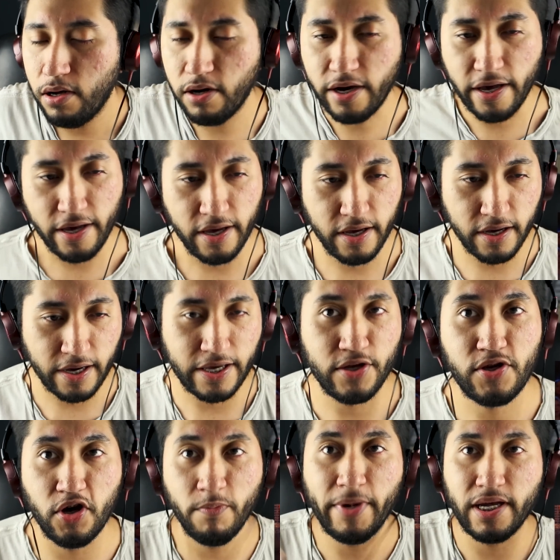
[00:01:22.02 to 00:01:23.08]
Oh. Okay, can
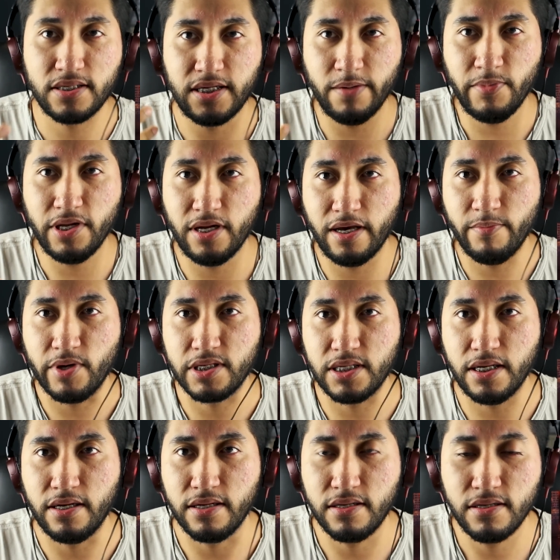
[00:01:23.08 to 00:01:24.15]
you tell my excitement? I'm
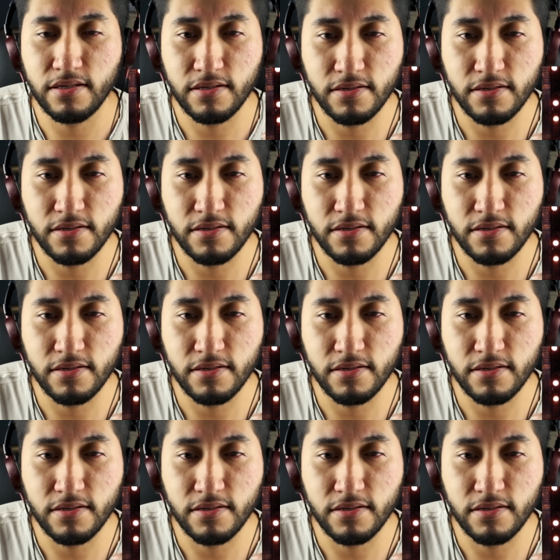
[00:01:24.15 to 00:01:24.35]
excited.